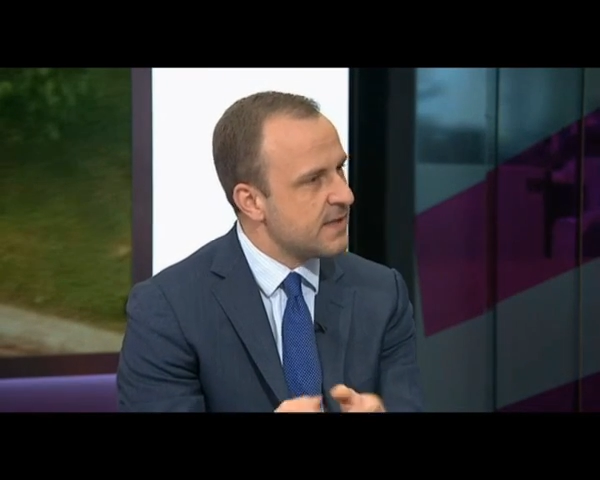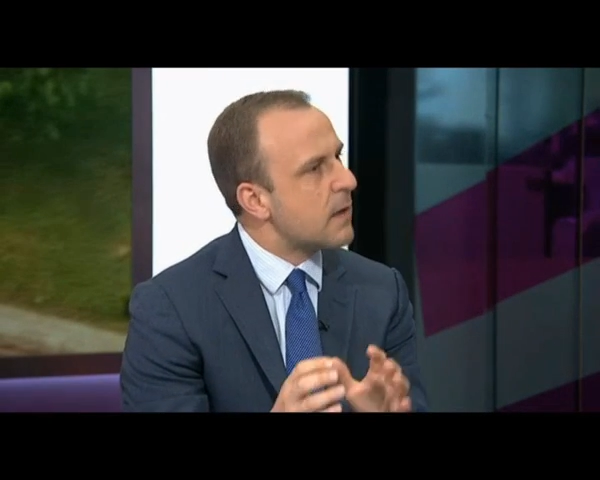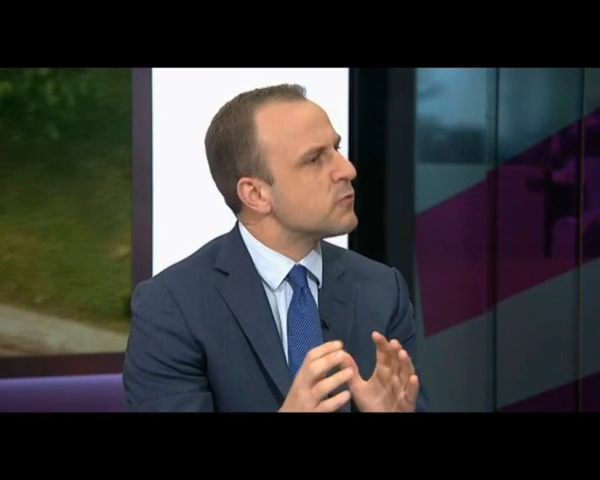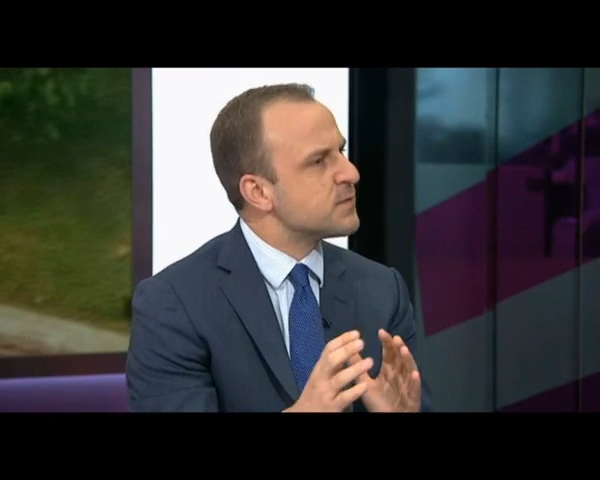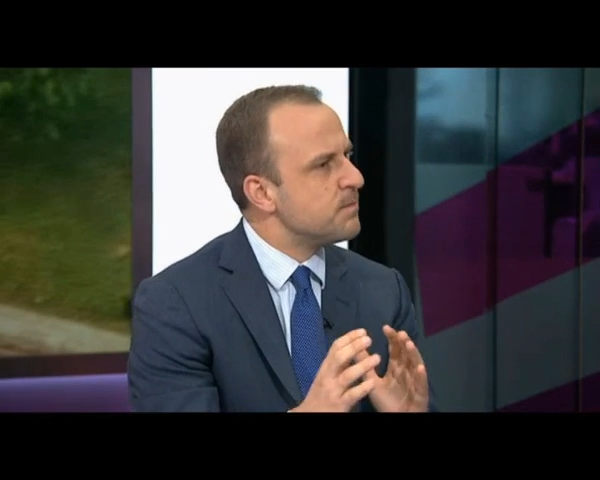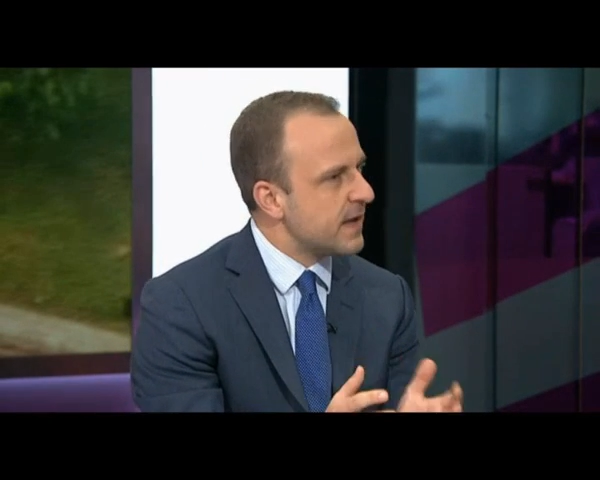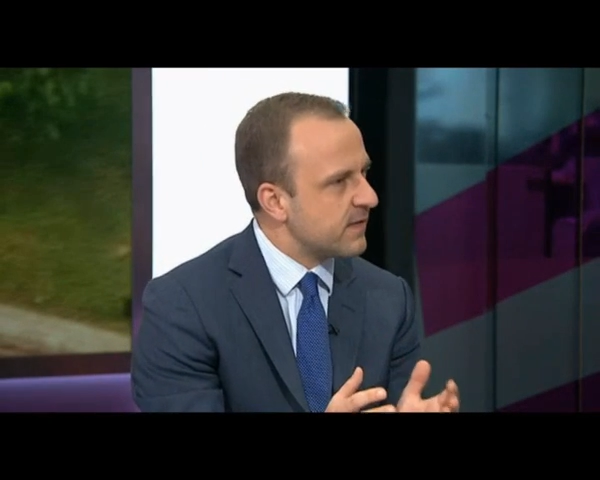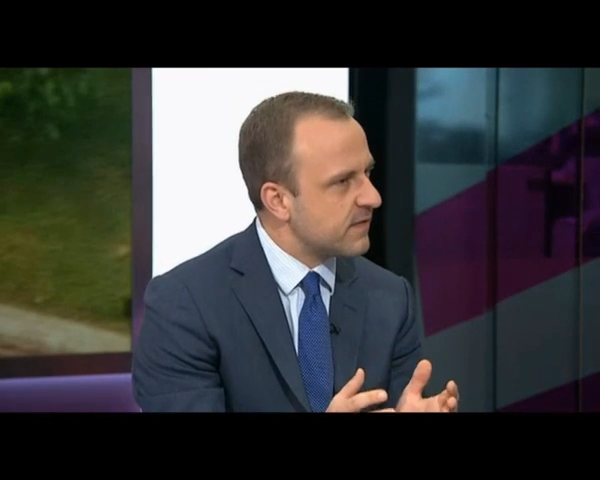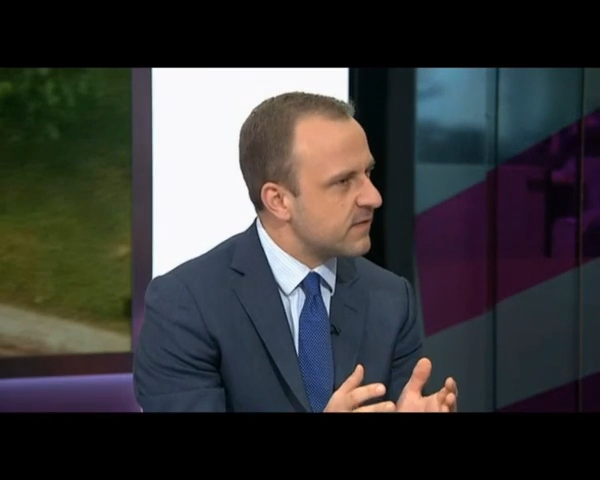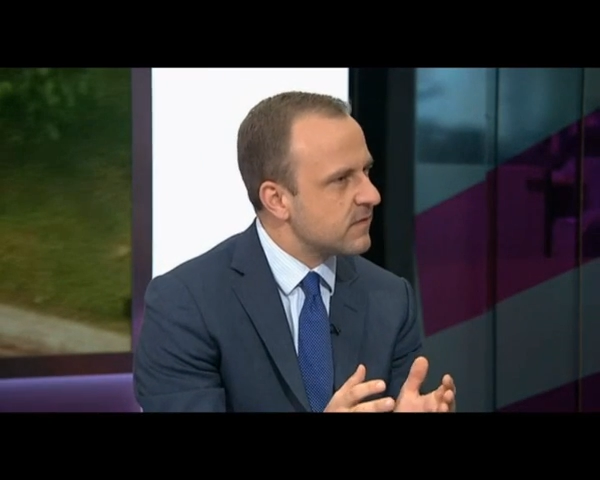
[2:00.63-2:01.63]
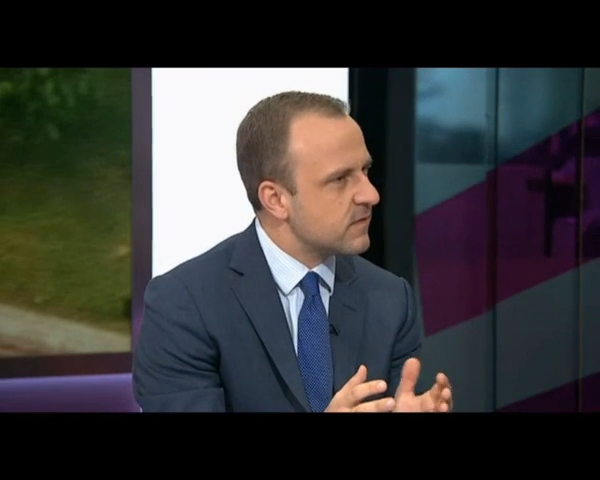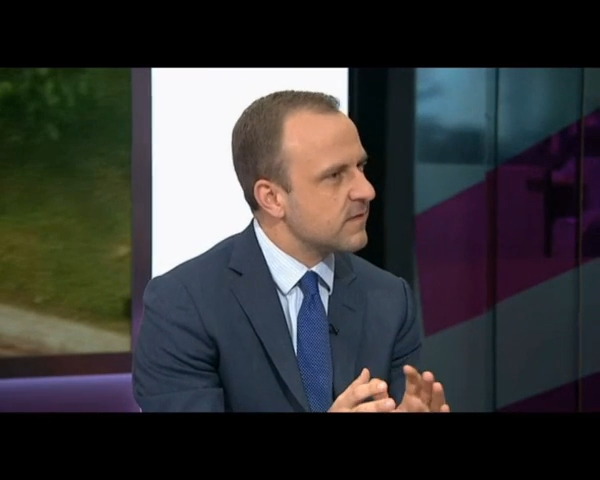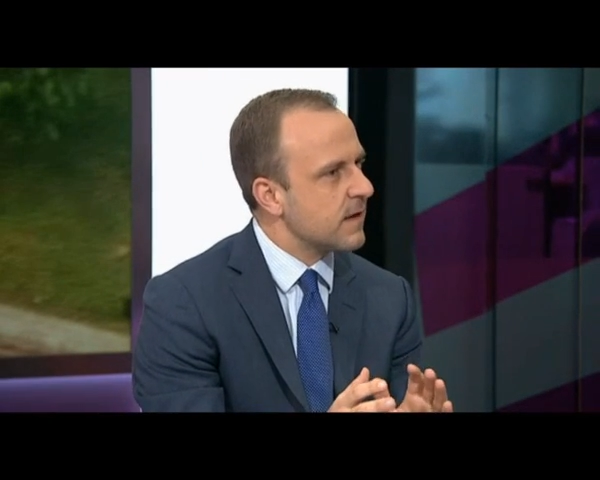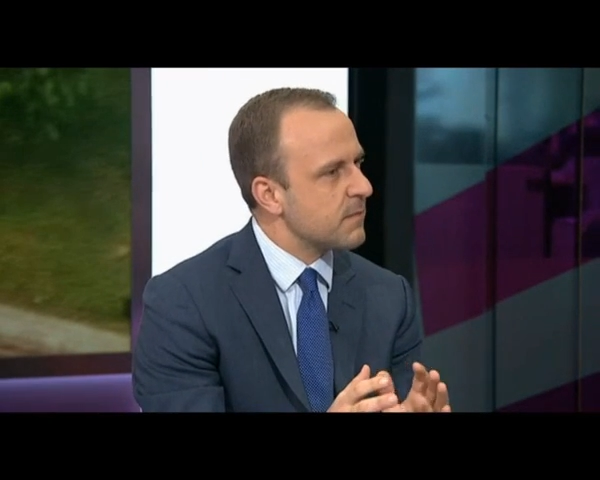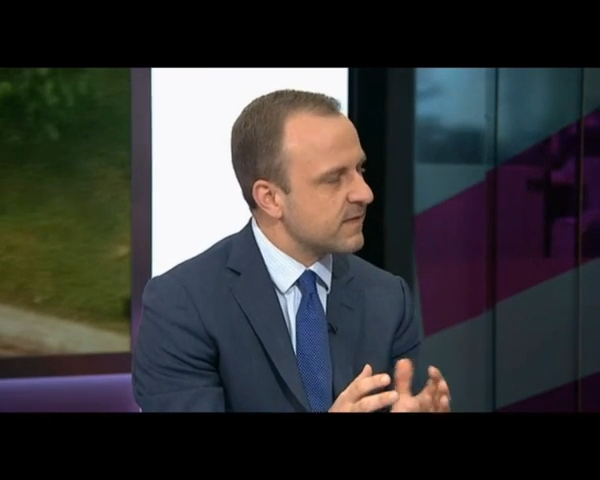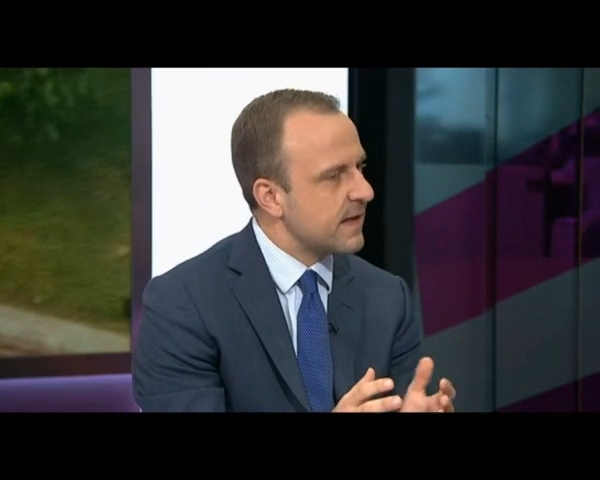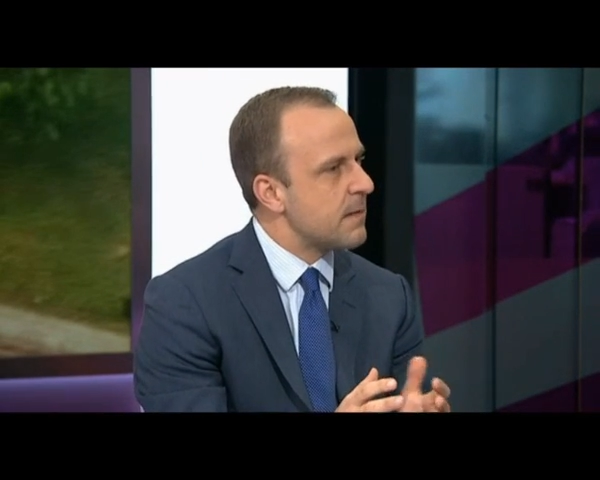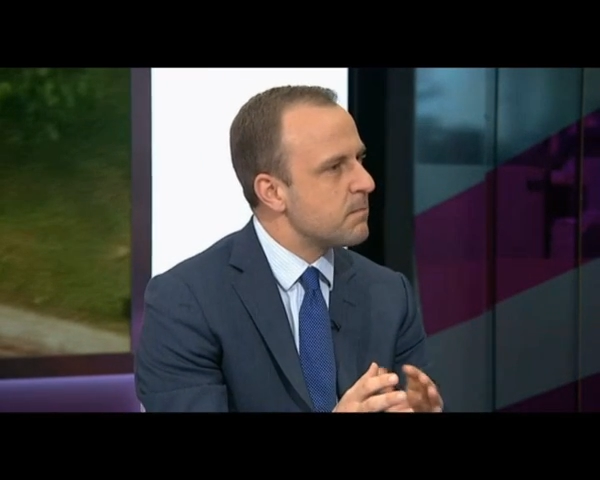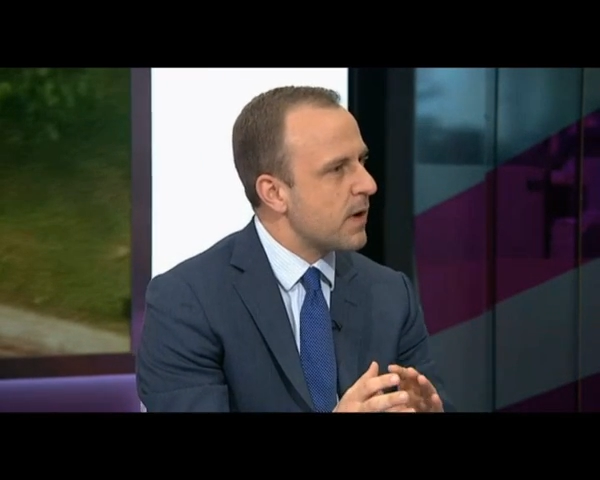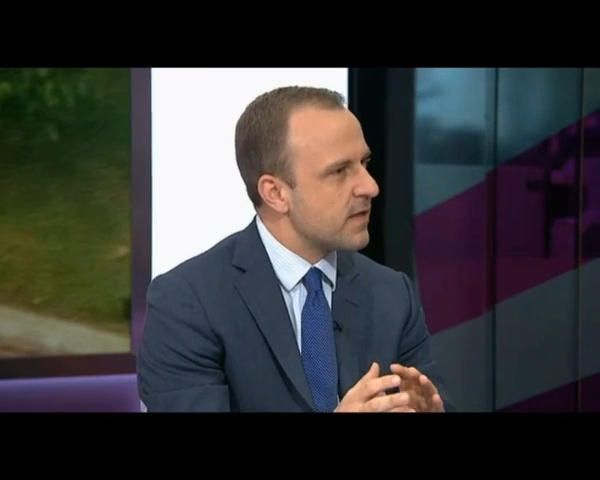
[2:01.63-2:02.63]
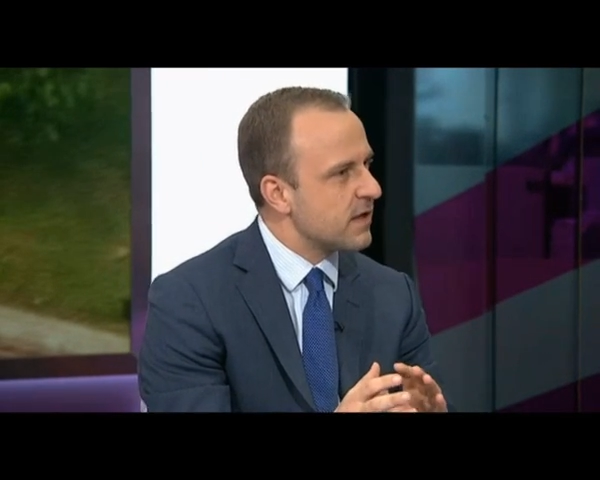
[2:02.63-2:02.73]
That was missed to some extent